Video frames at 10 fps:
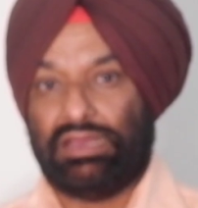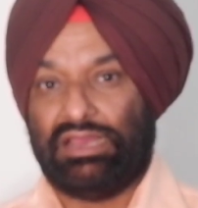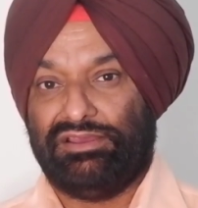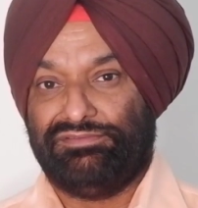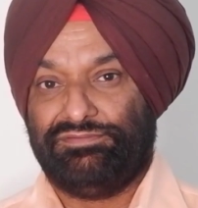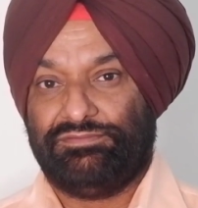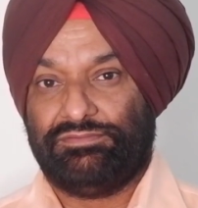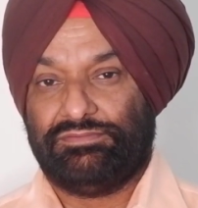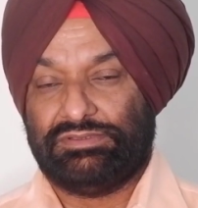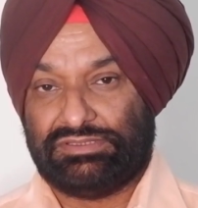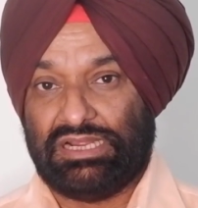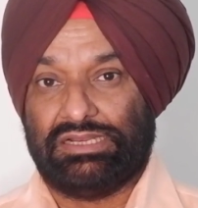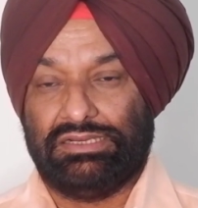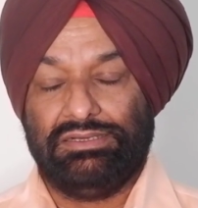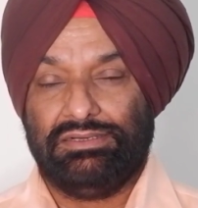I've
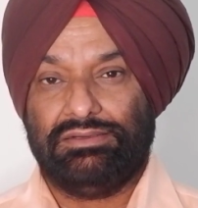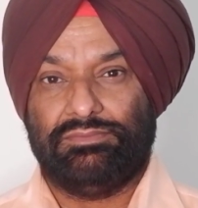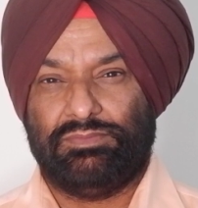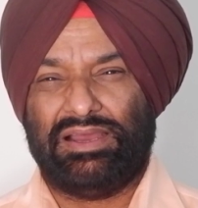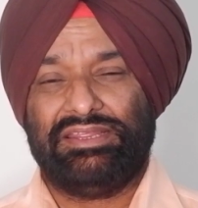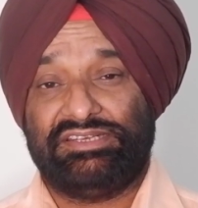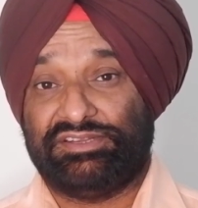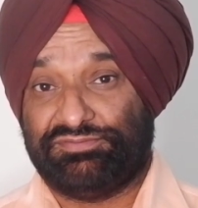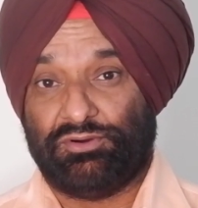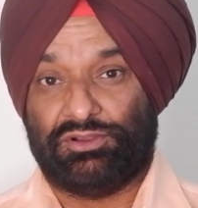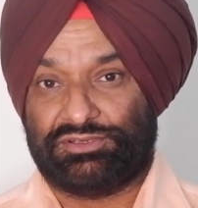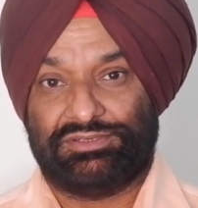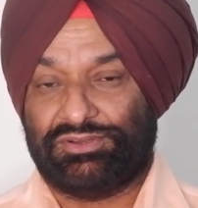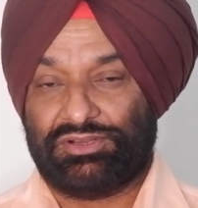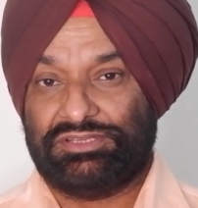done by
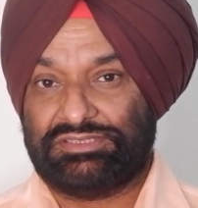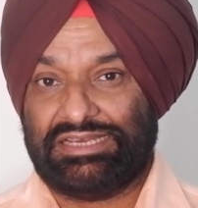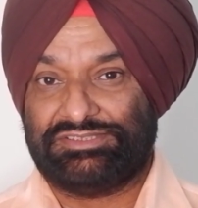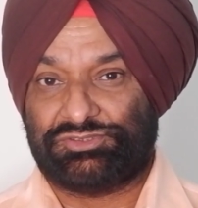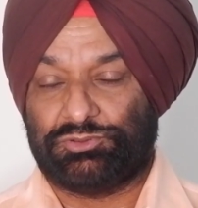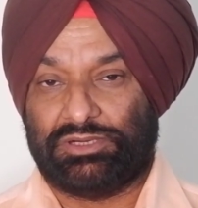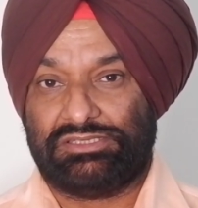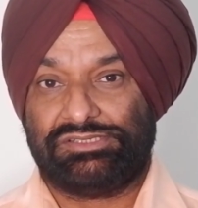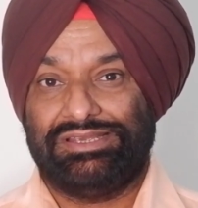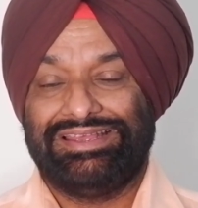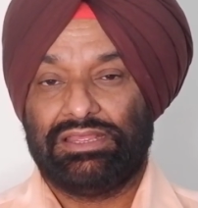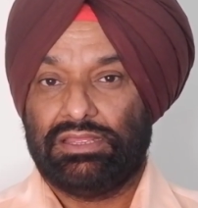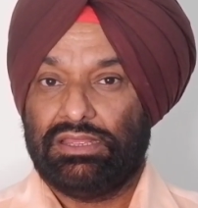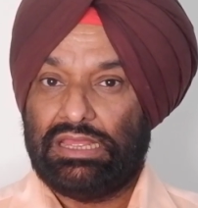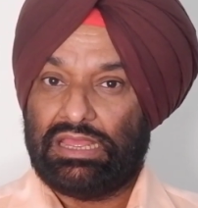default, not designed so much,
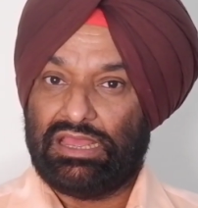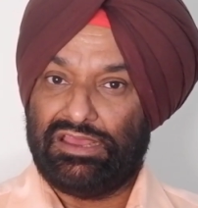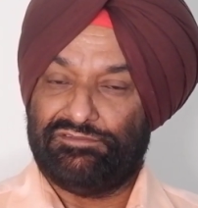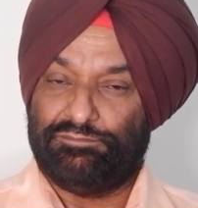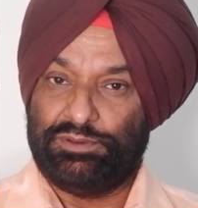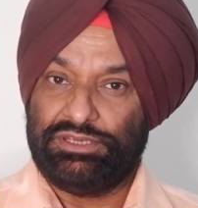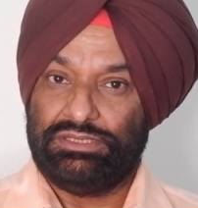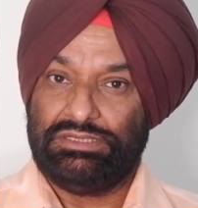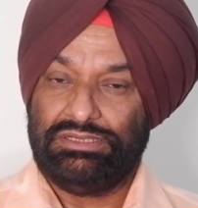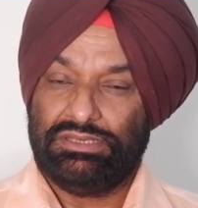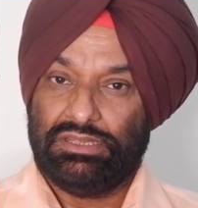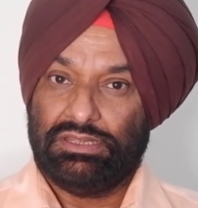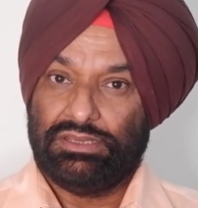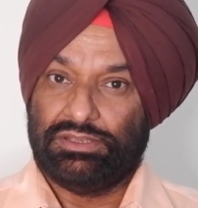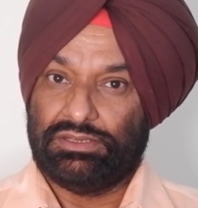have been
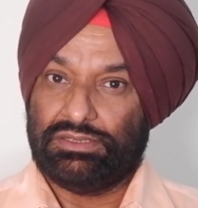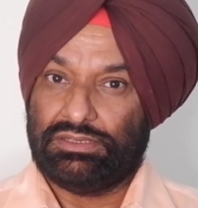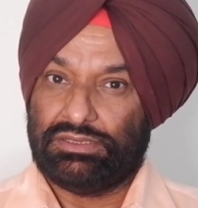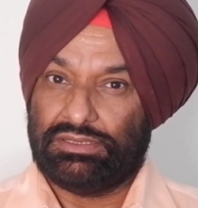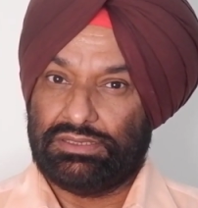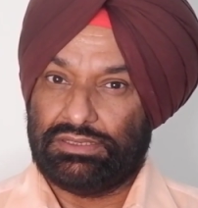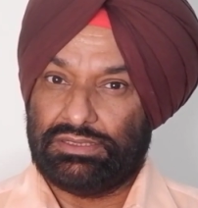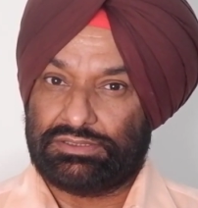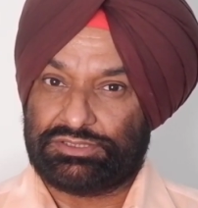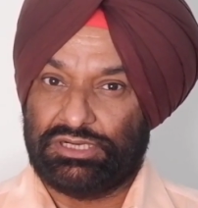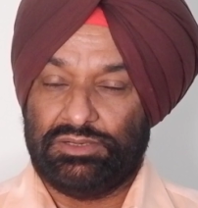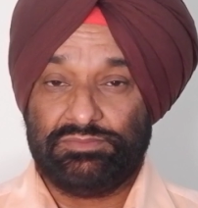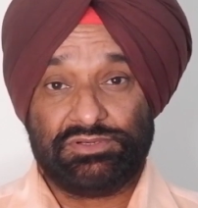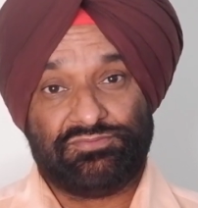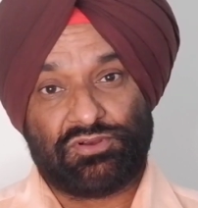
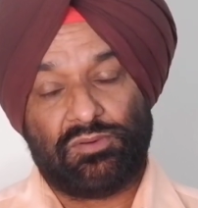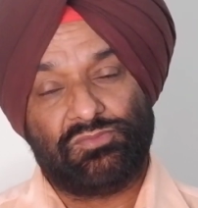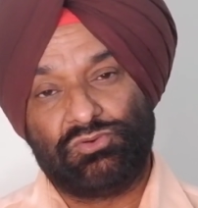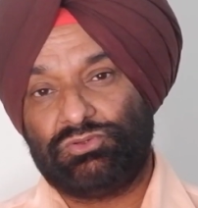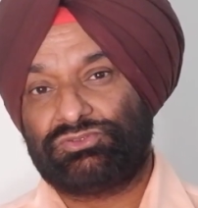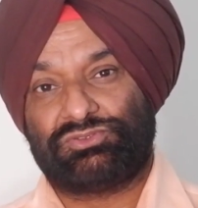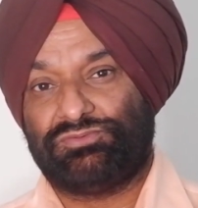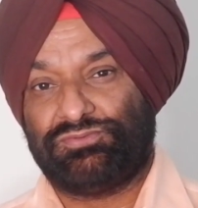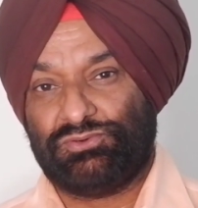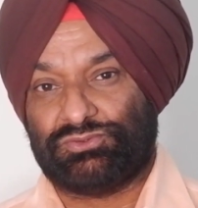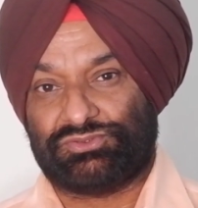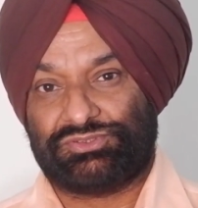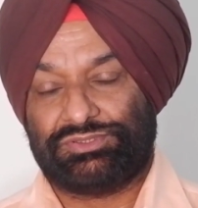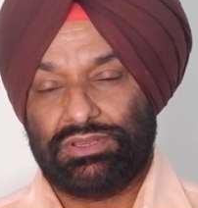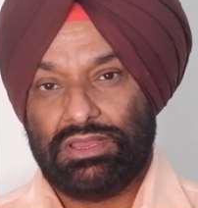turned from roots to
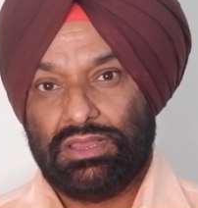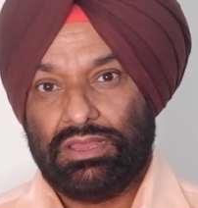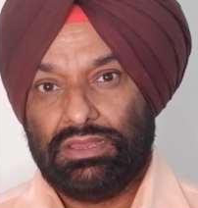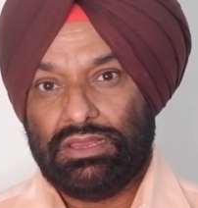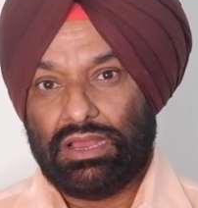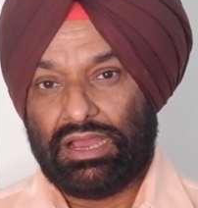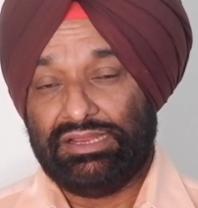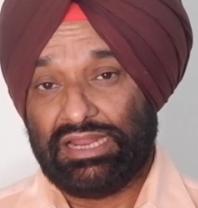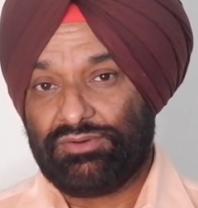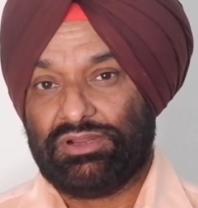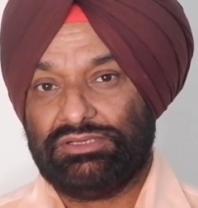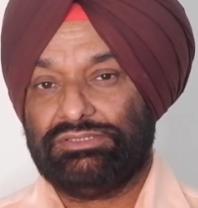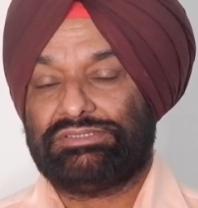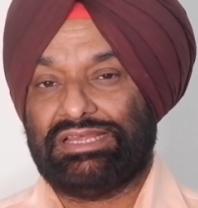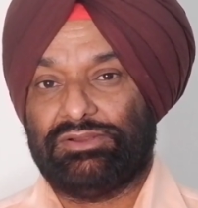fruits. I now
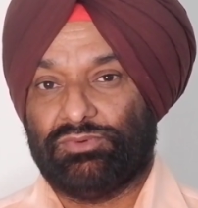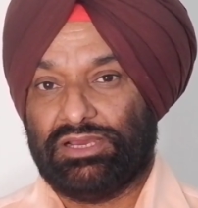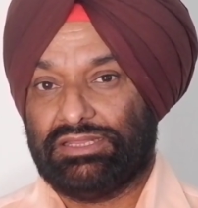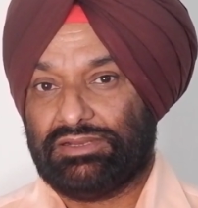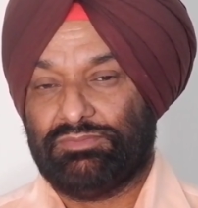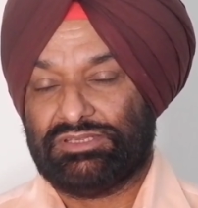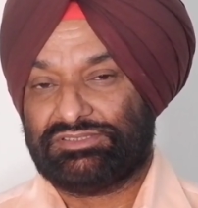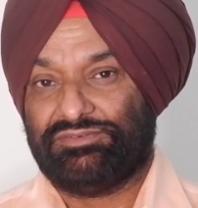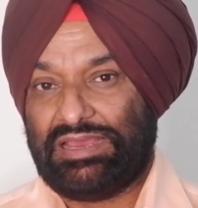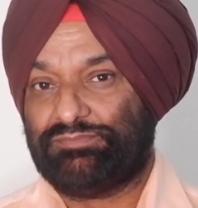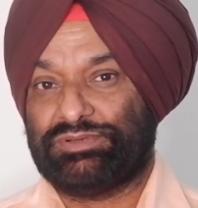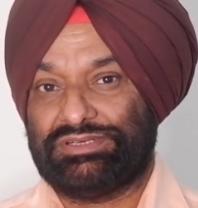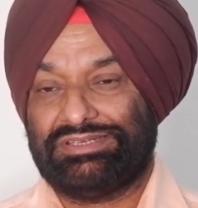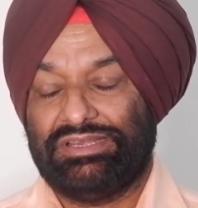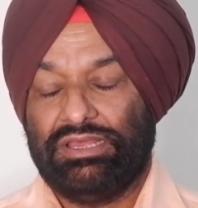understand why that must have
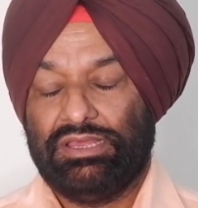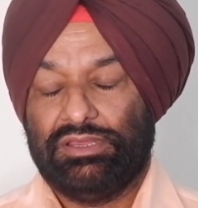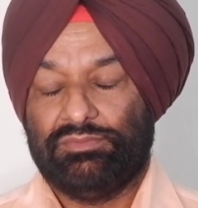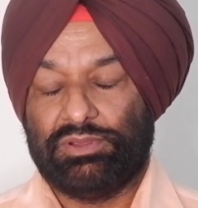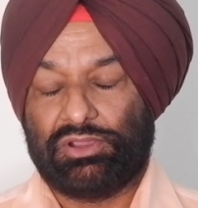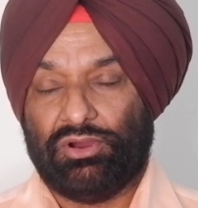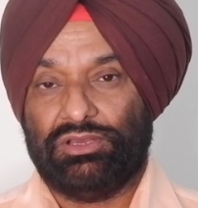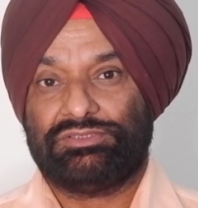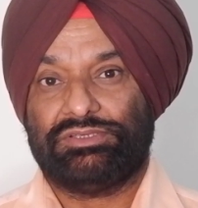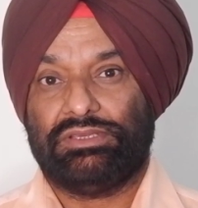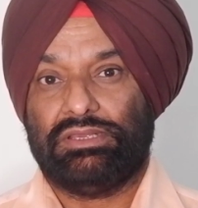happened, because